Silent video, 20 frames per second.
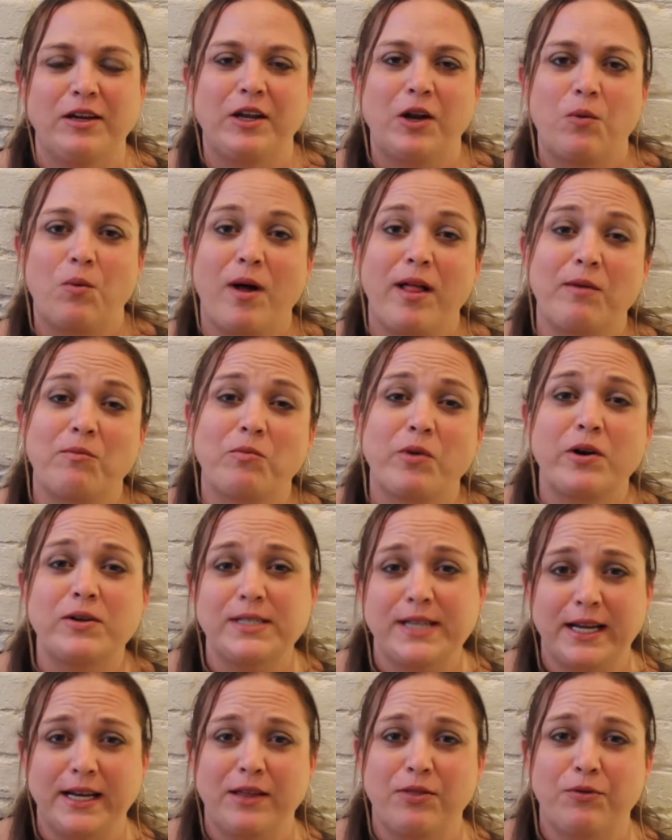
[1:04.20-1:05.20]
you know, while I'm
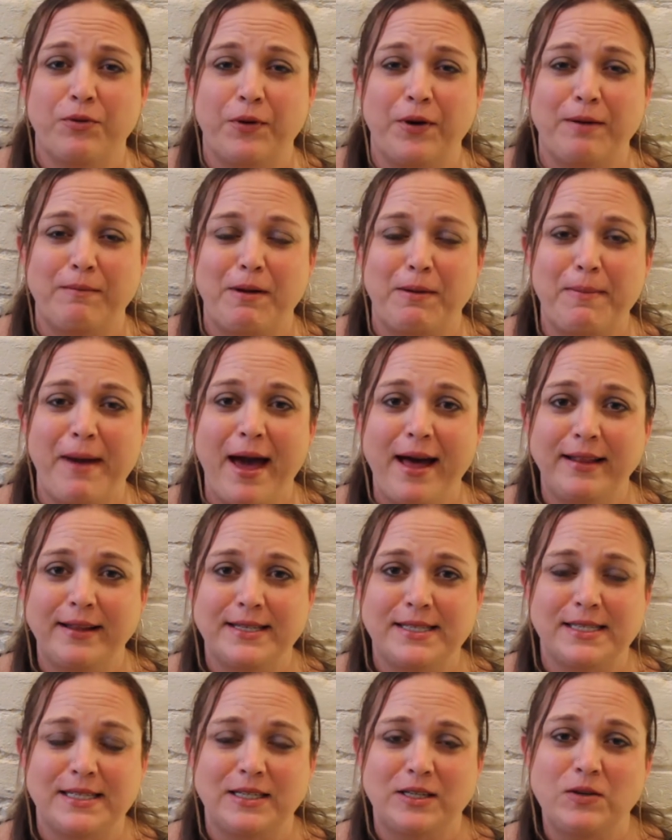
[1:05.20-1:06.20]
rotating through all my
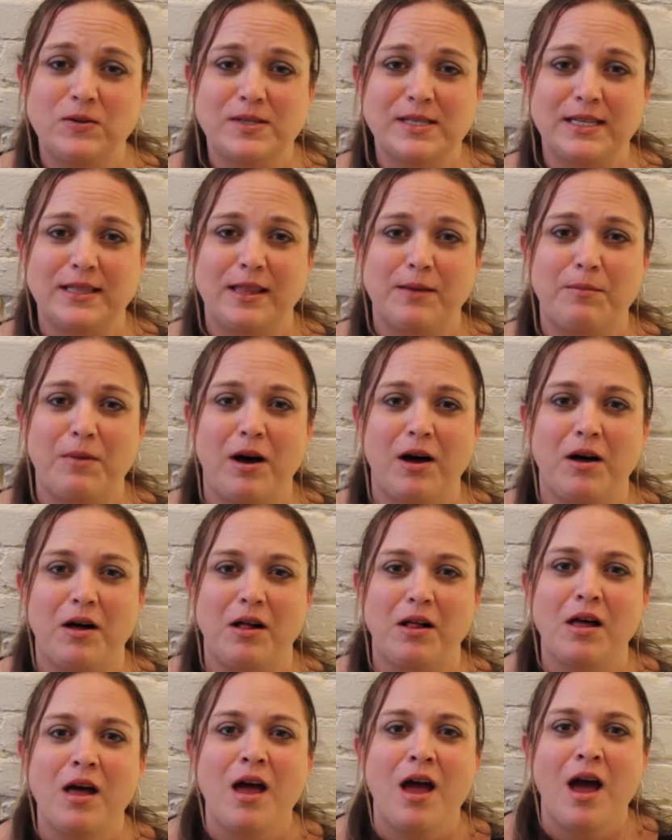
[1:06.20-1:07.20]
palettes and using them
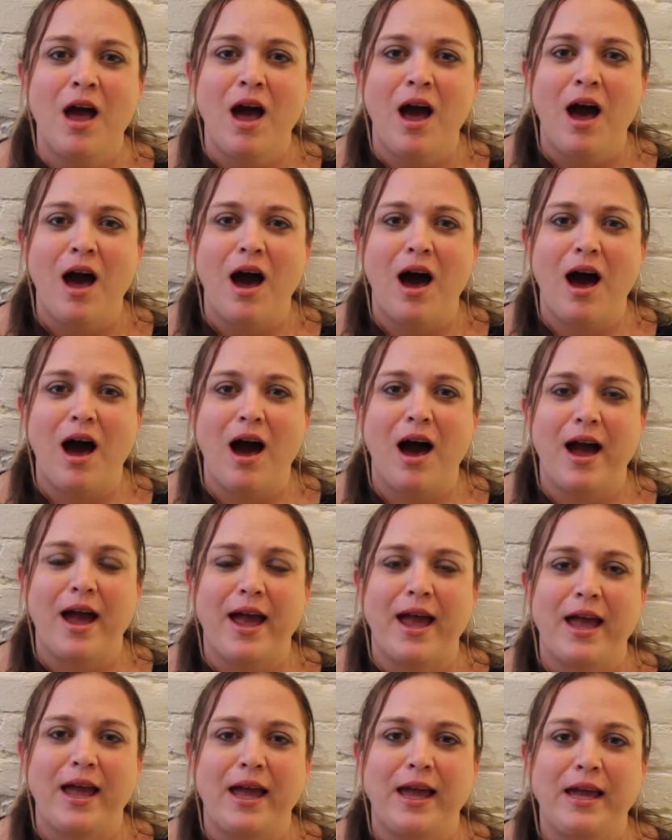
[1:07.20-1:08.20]
all,
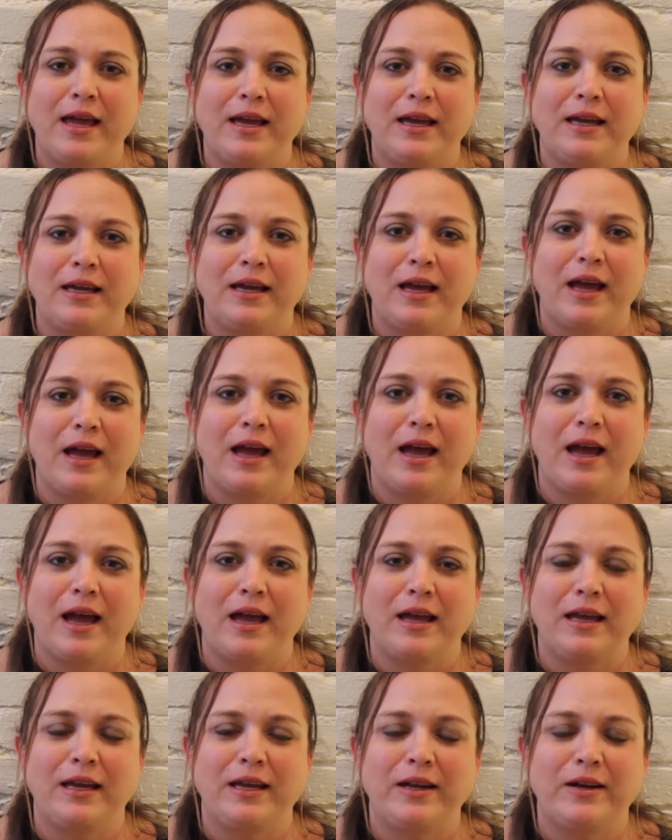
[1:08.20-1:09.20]
I
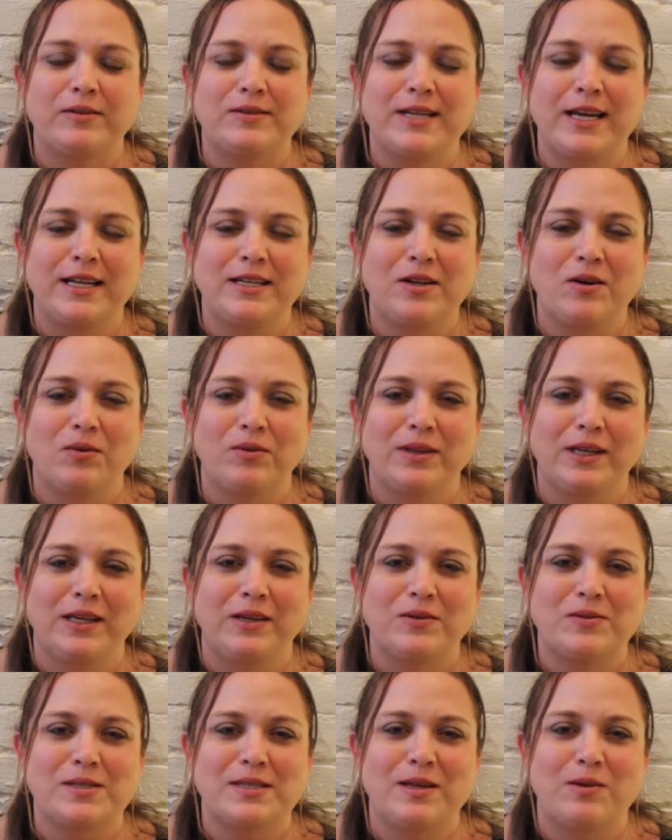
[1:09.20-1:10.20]
tend to only
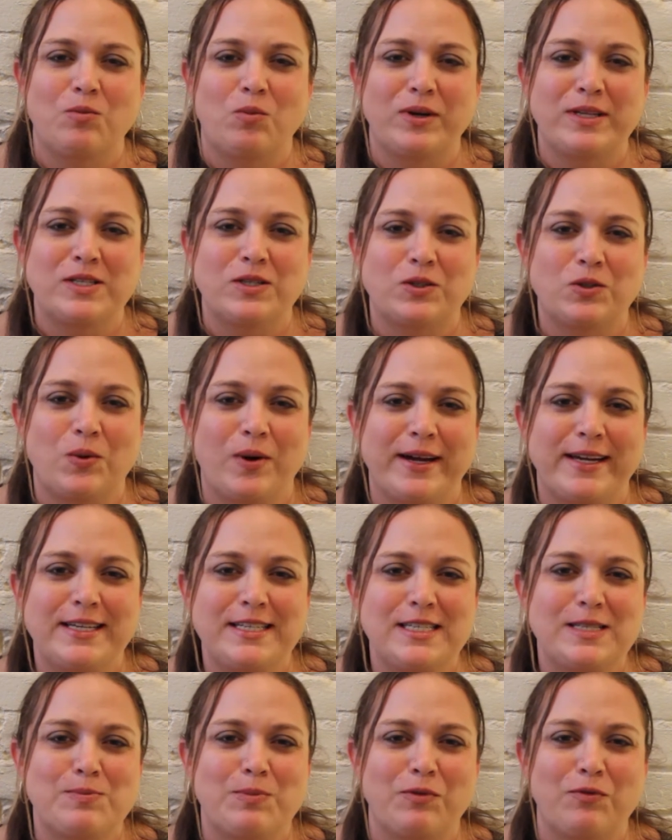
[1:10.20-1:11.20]
use them once or
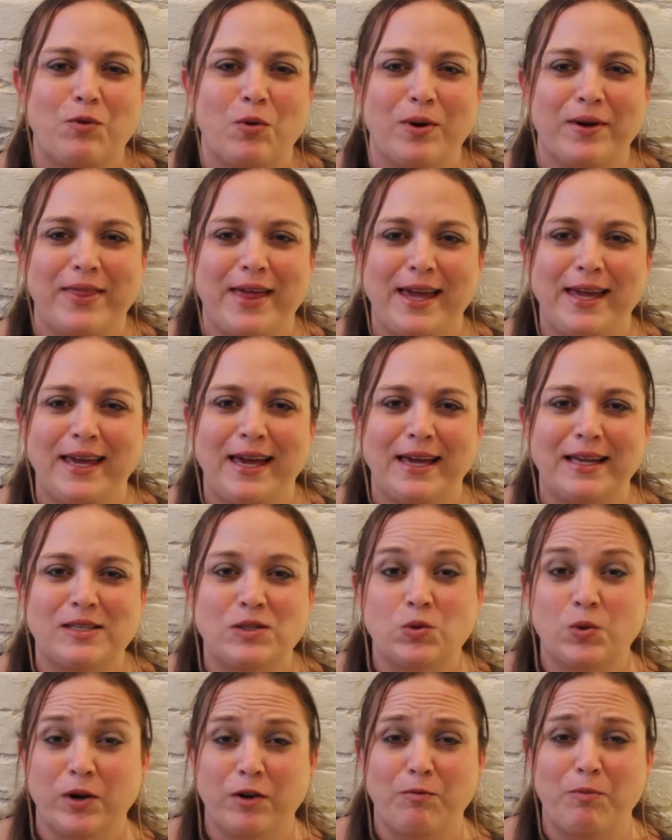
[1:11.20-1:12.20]
twice before they get
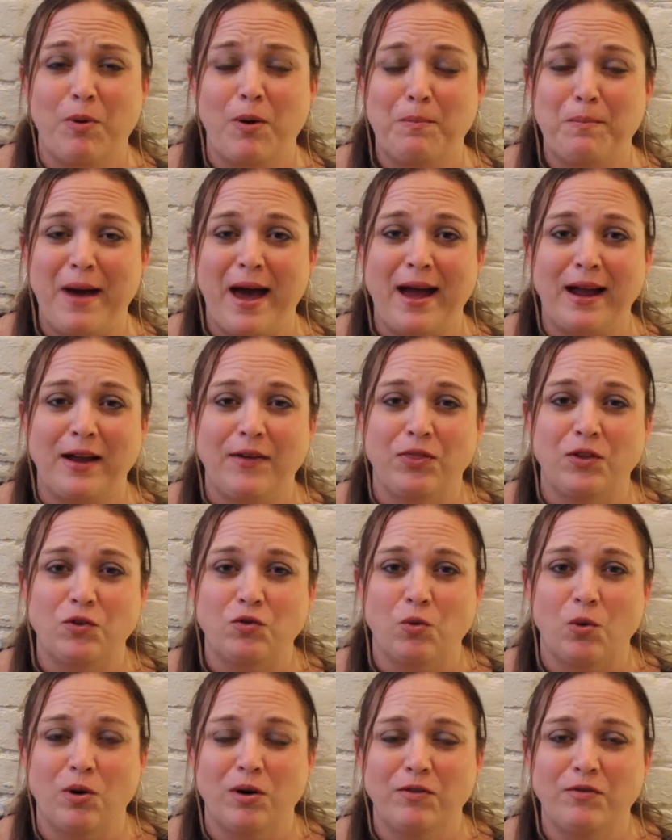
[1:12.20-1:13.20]
sort of put back in the
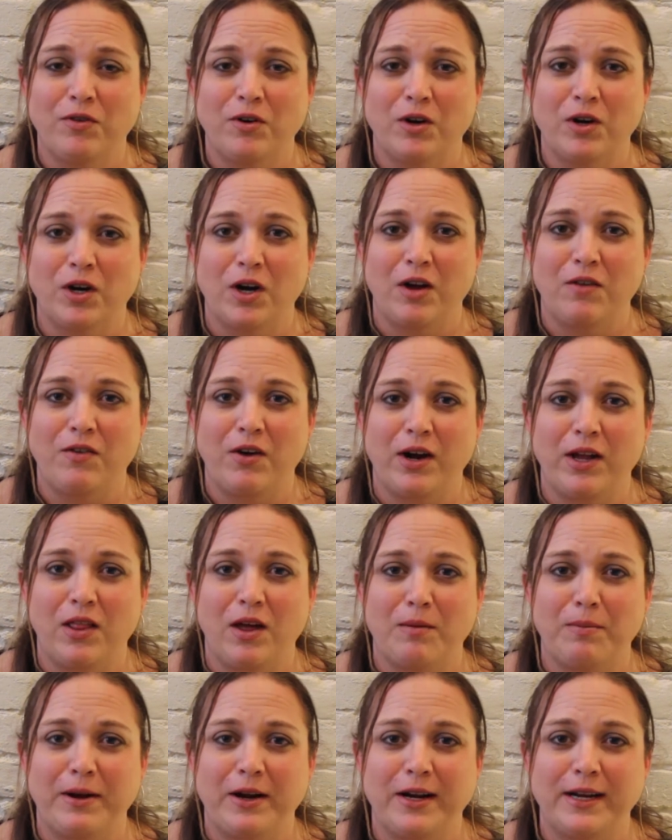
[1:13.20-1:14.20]
drawer for a very
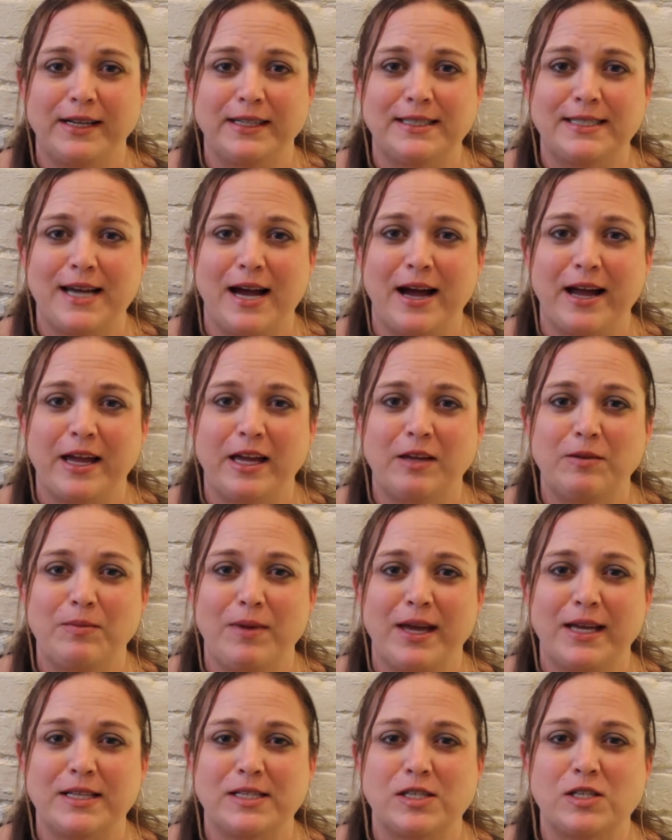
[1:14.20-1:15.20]
long period of time.
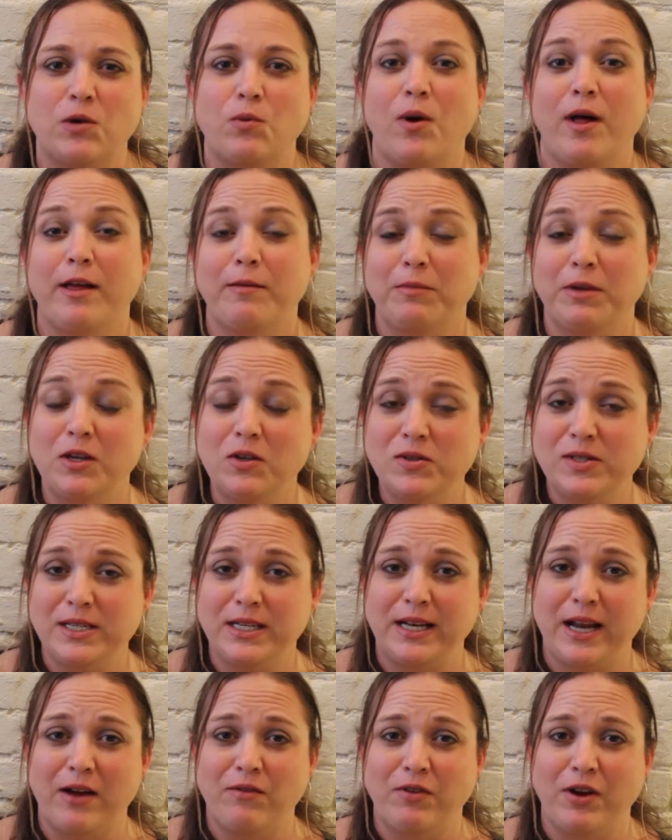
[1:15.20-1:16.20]
And so while I'm
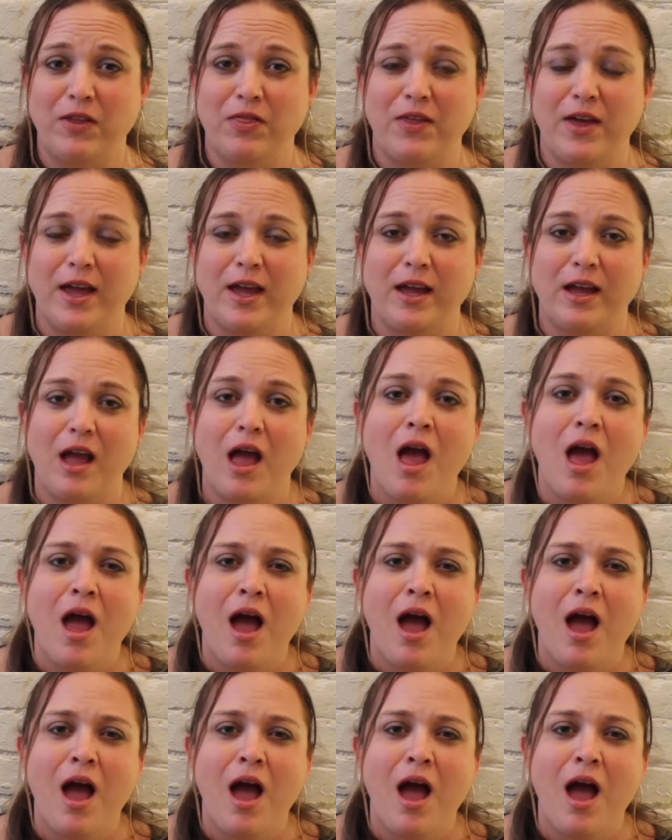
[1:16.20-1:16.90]
using everything,